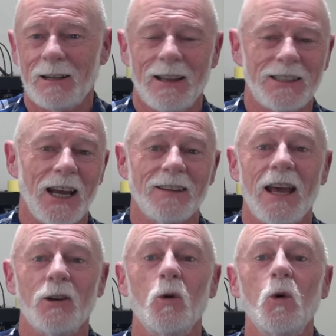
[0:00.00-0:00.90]
Shut
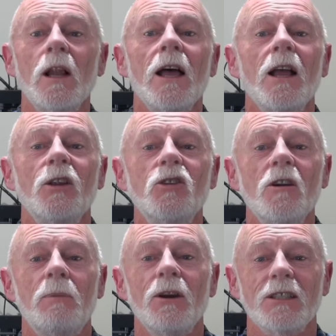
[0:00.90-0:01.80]
down all
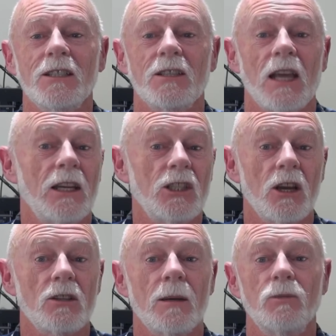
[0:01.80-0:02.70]
new purchases unless you
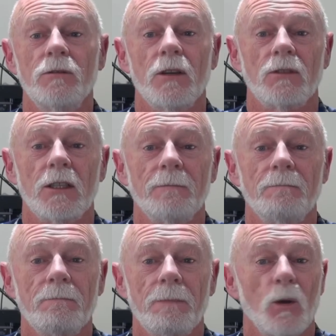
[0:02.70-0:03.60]
go sub 250.
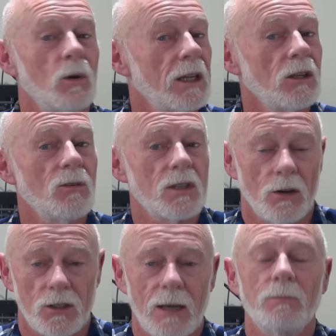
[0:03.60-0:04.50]
All you can do is go
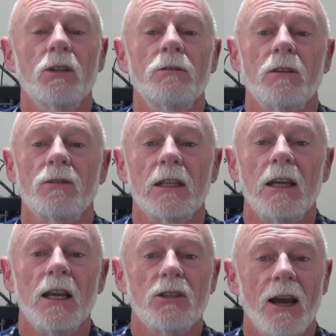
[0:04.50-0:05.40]
sub 250.
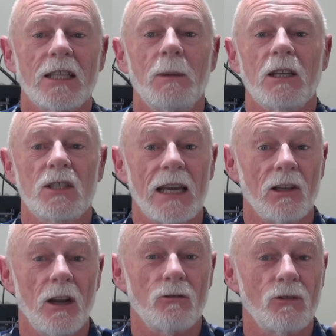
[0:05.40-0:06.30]
So I expect to see a
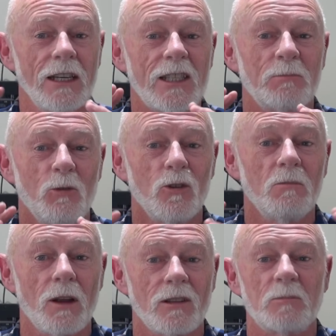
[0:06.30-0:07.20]
lot of really small
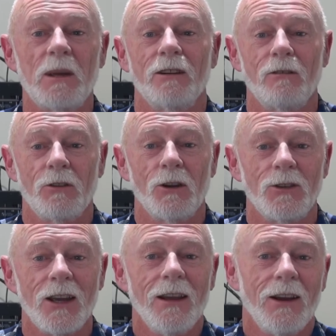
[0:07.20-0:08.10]
models being
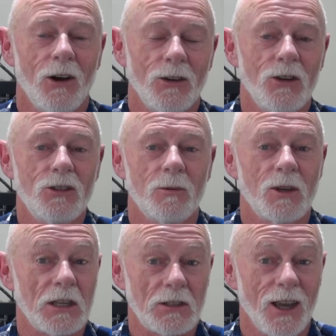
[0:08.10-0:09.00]
reviewed on YouTube
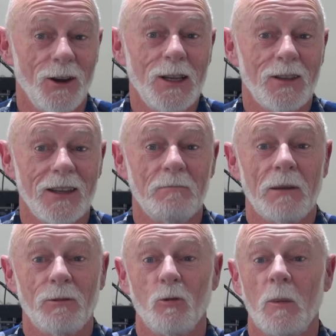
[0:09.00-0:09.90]
because it's the only thing
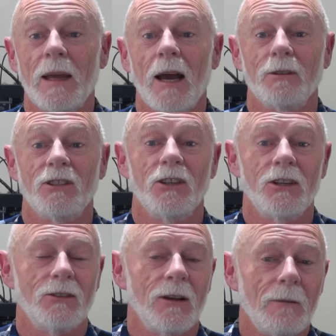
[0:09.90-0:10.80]
people will be able to
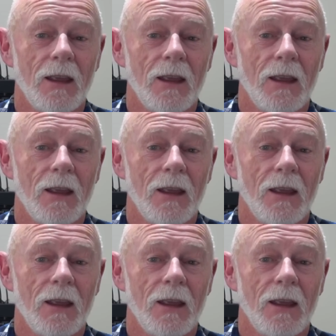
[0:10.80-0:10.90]
do.